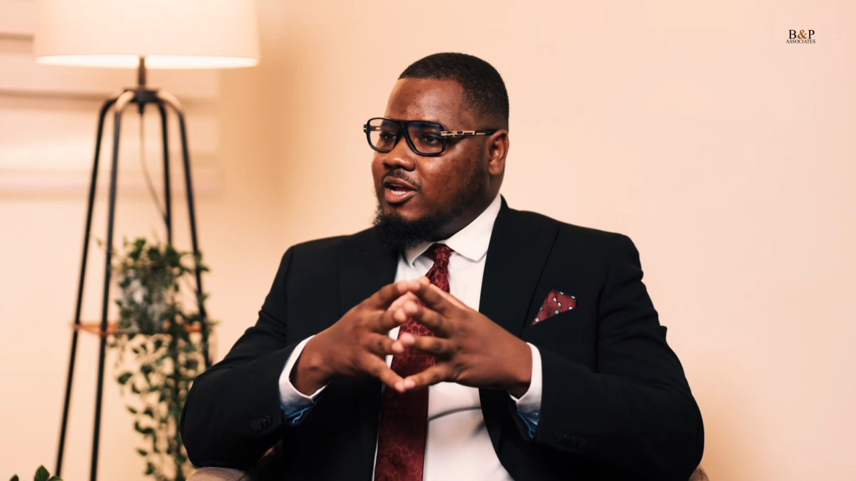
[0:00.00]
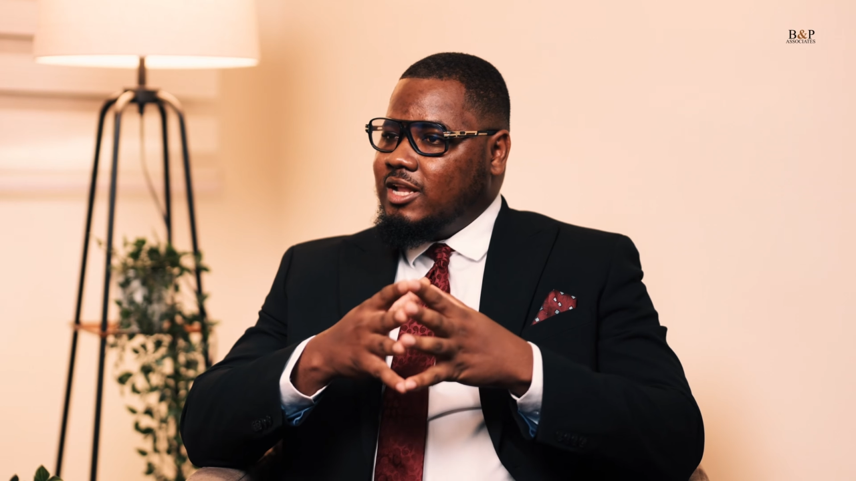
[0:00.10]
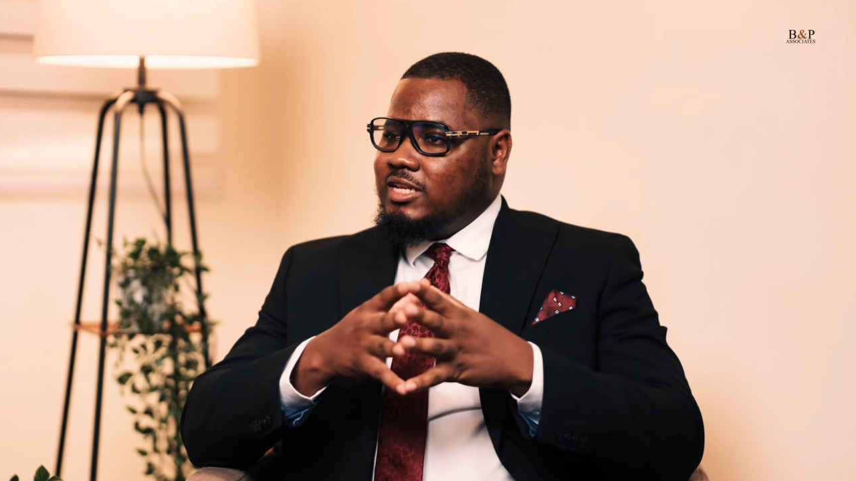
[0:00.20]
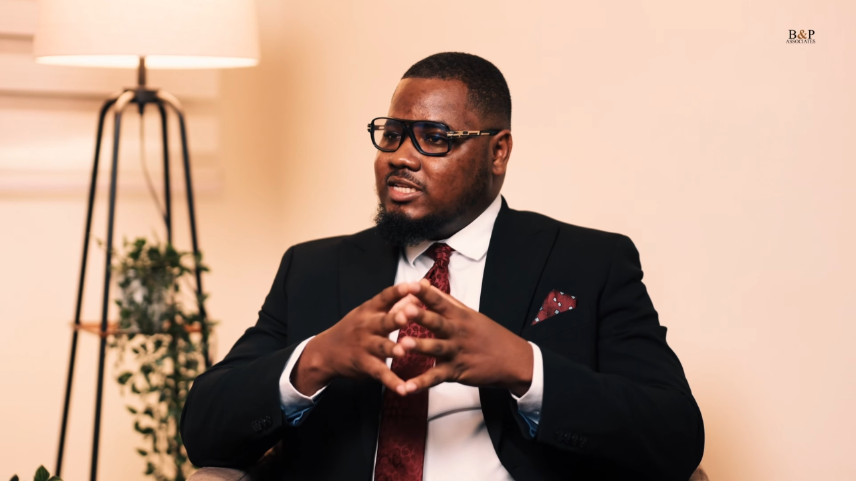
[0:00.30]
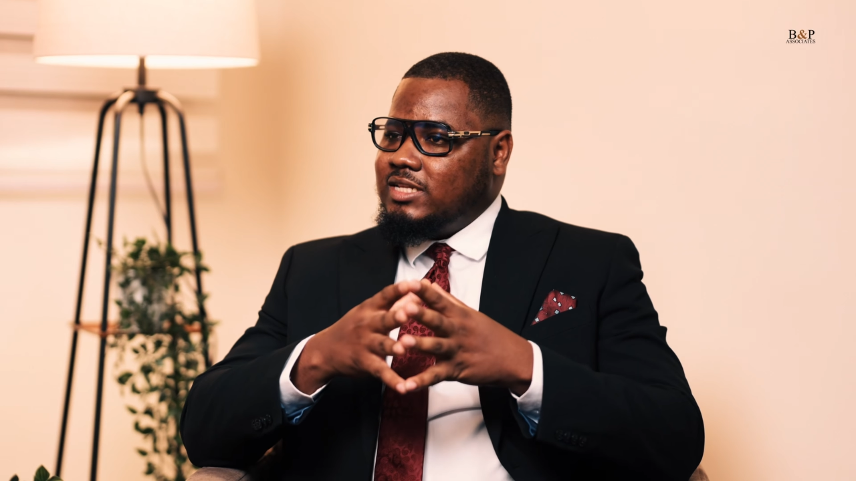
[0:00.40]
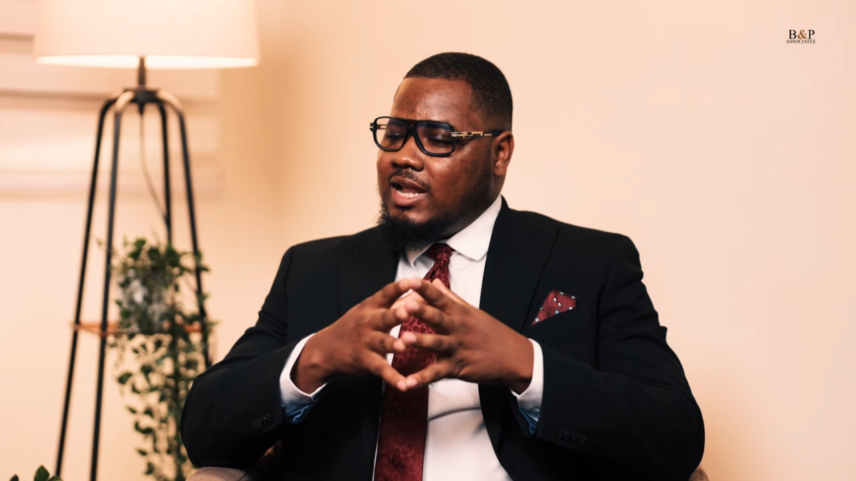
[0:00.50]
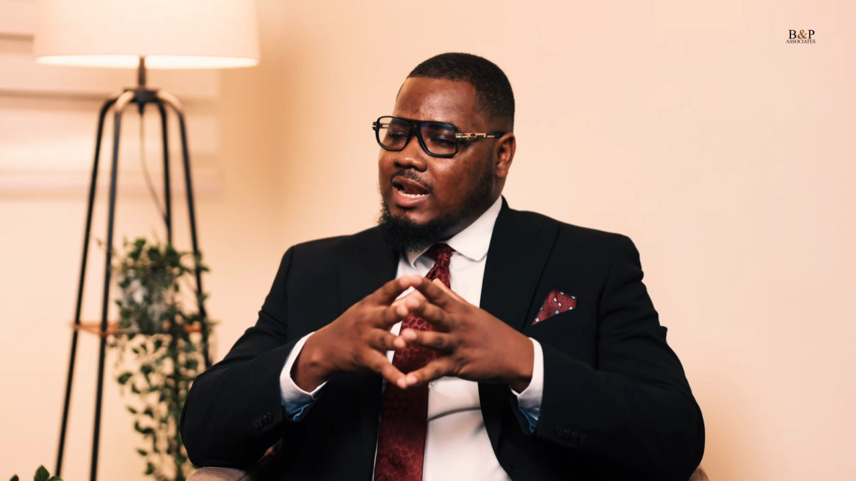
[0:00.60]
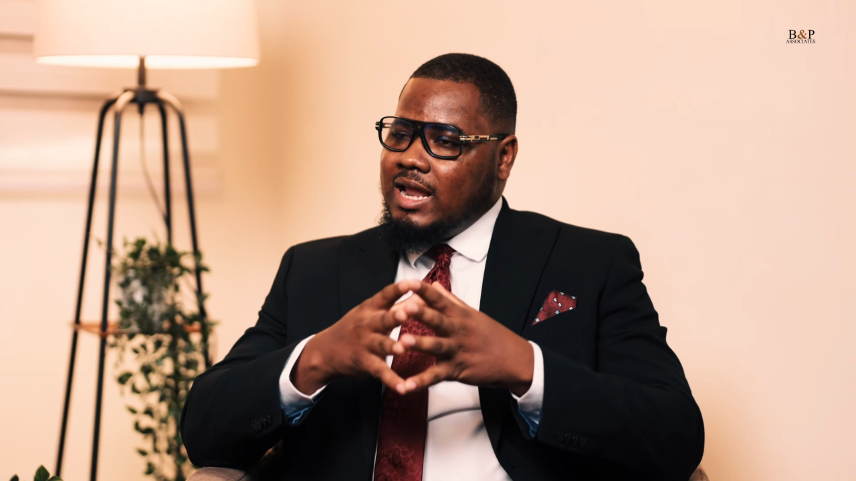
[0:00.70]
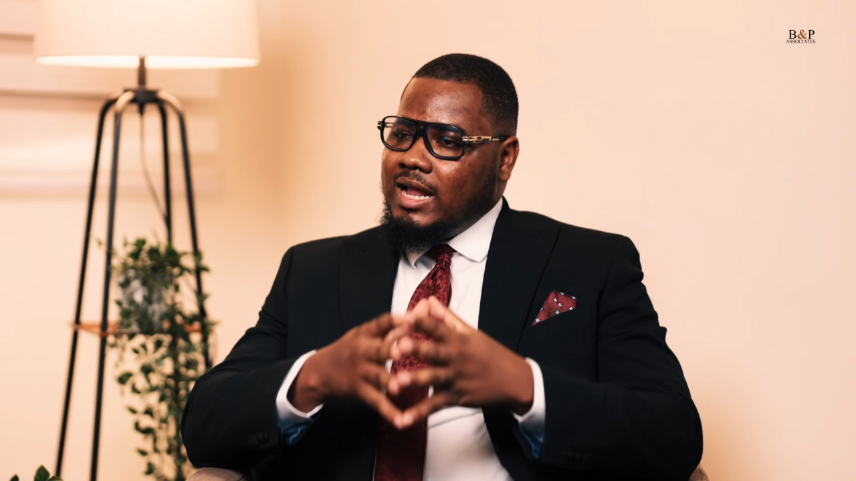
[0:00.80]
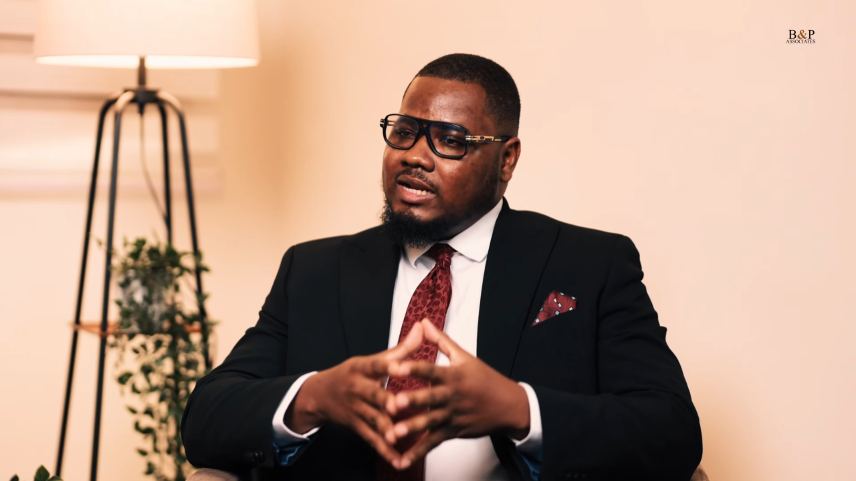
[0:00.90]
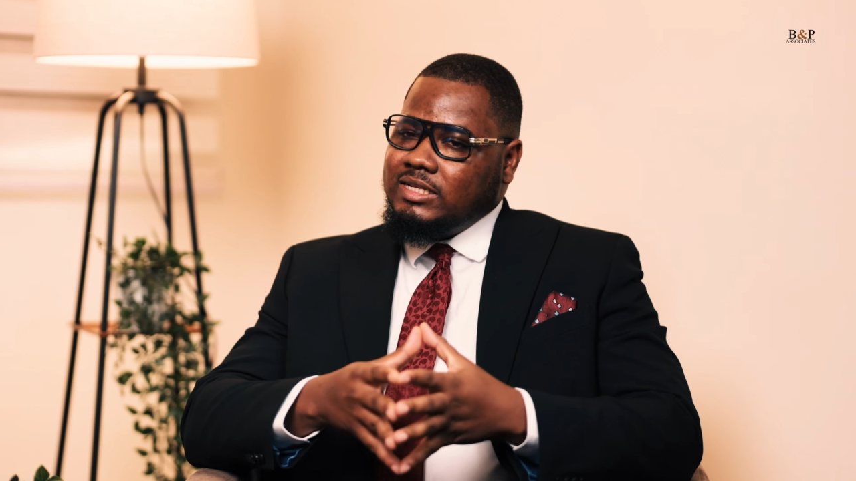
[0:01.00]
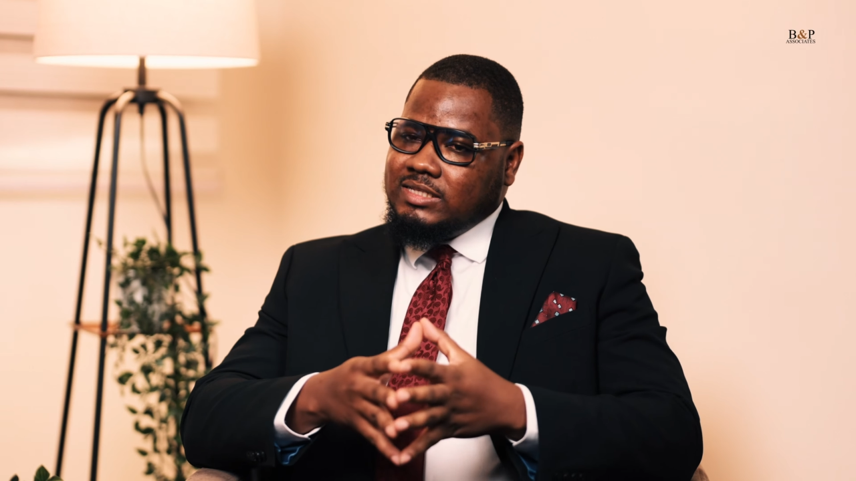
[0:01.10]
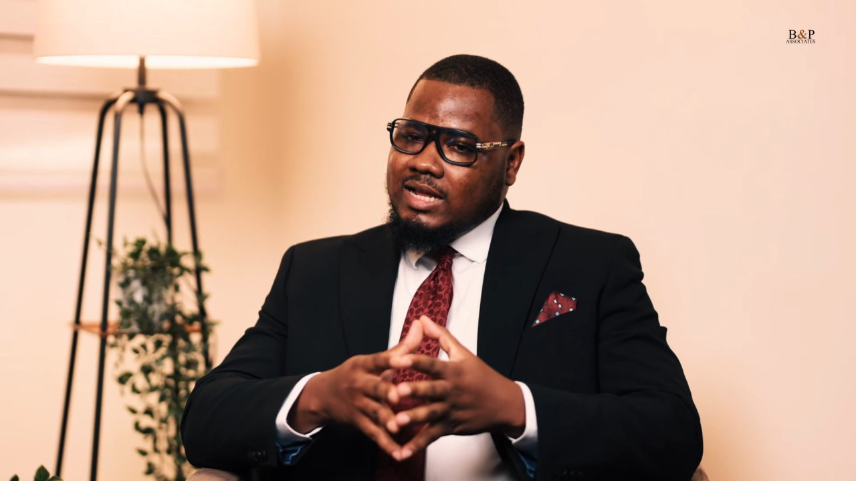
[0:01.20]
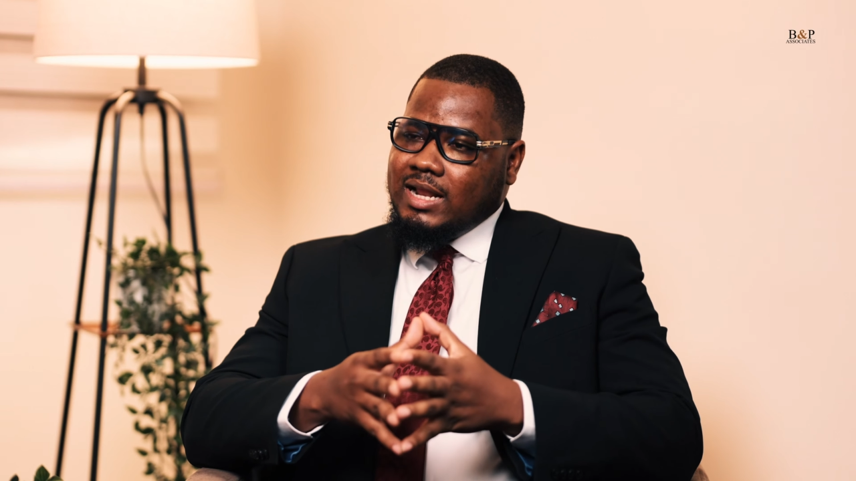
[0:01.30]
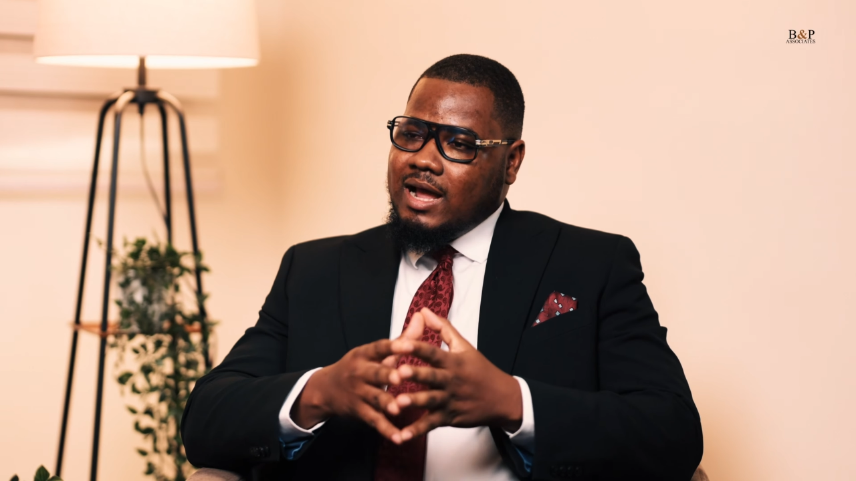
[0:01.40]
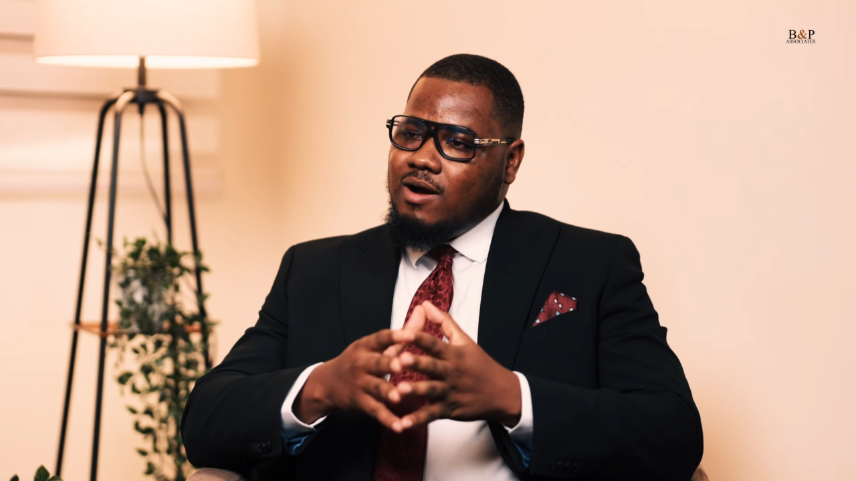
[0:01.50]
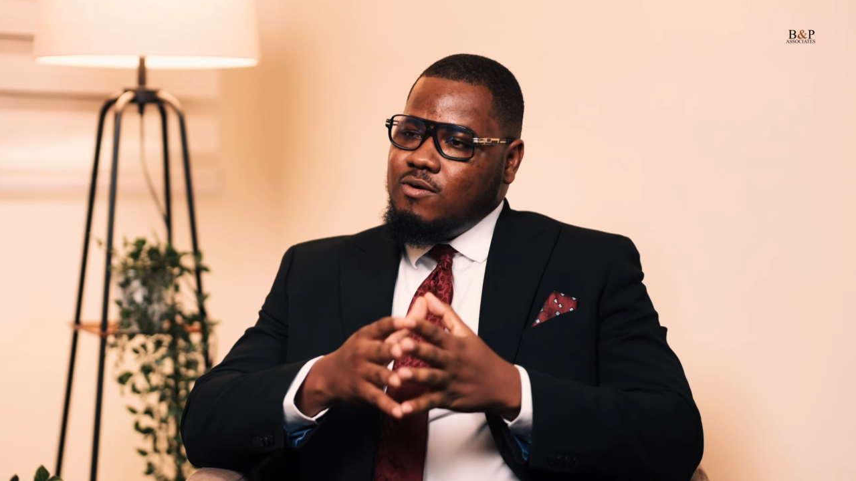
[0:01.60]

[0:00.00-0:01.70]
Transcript: And these are lands that are